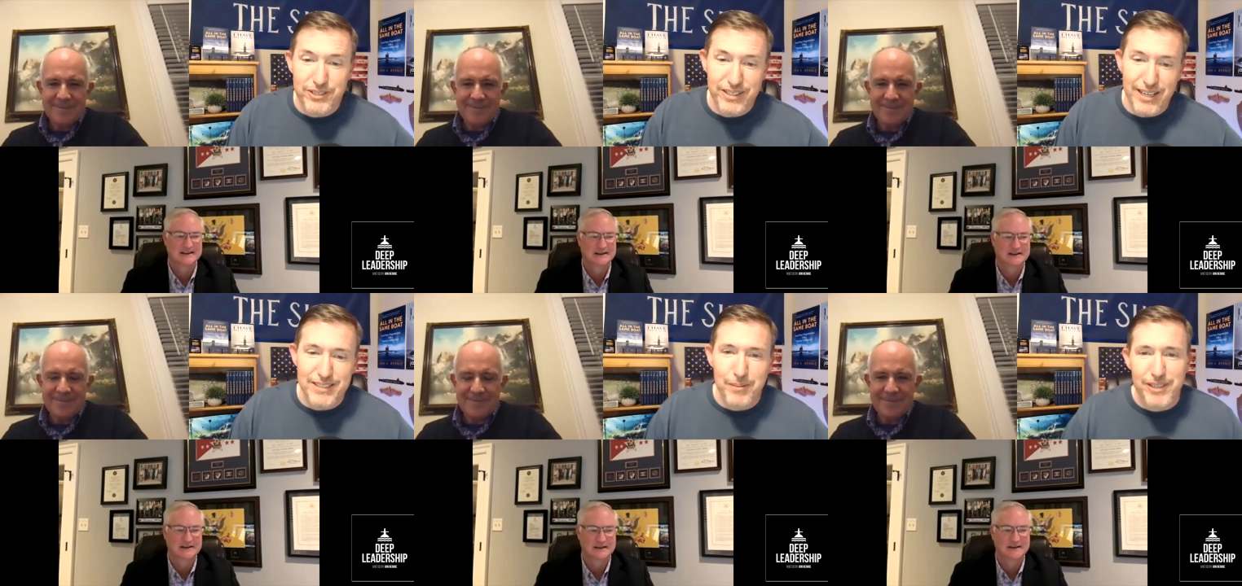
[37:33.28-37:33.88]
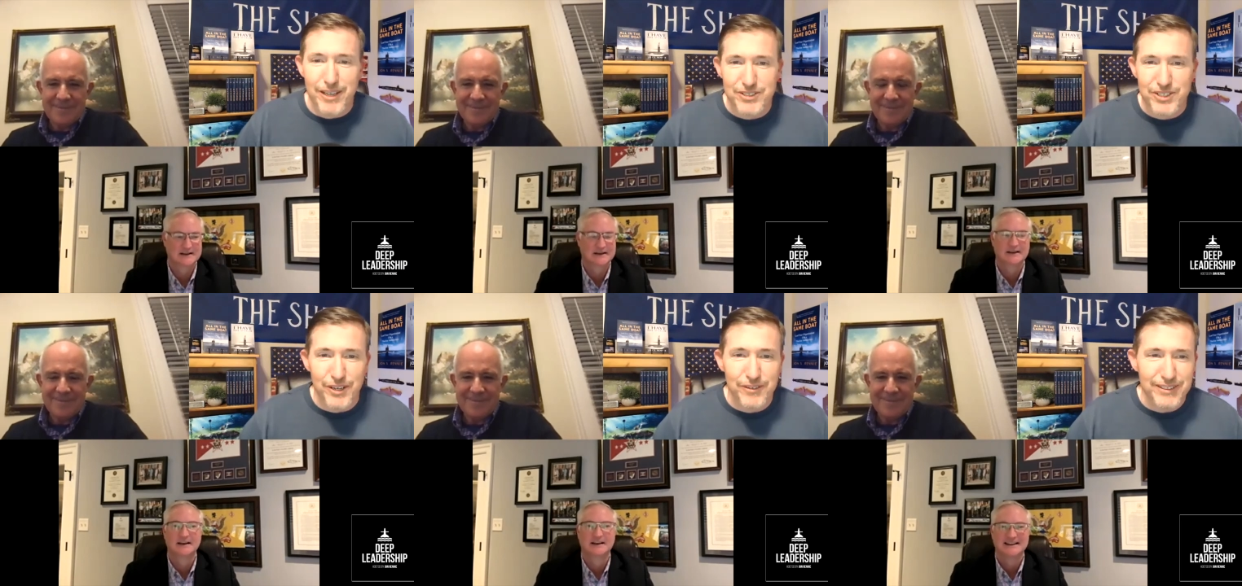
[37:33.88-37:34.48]
Speaker 1: you guys coming on the
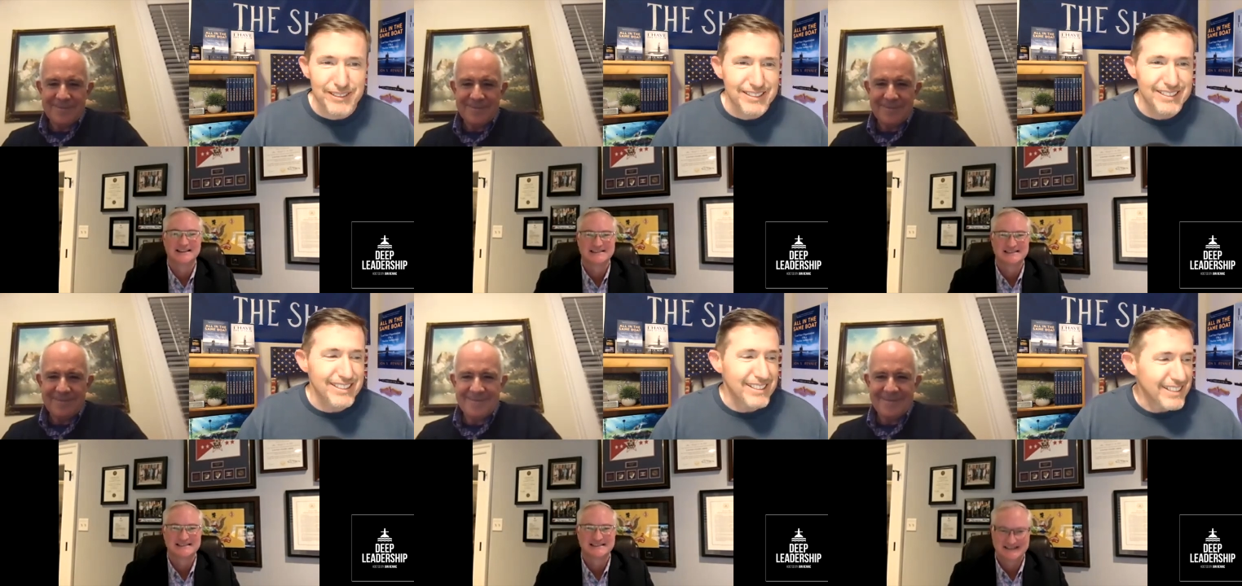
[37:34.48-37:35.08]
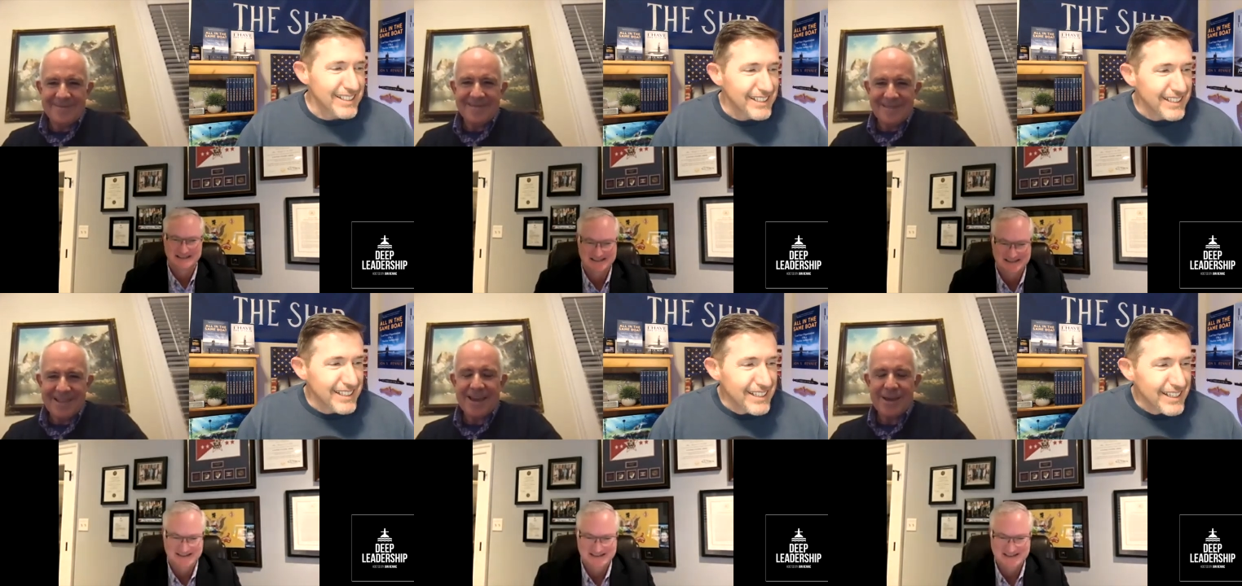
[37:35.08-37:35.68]
show.
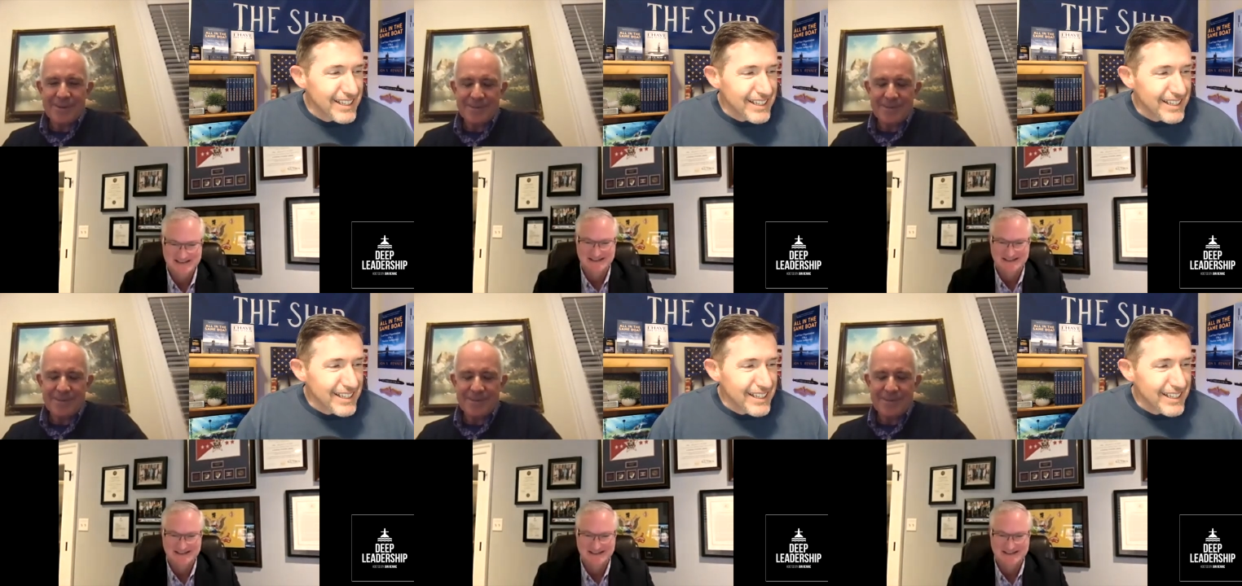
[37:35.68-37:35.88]
Thank you.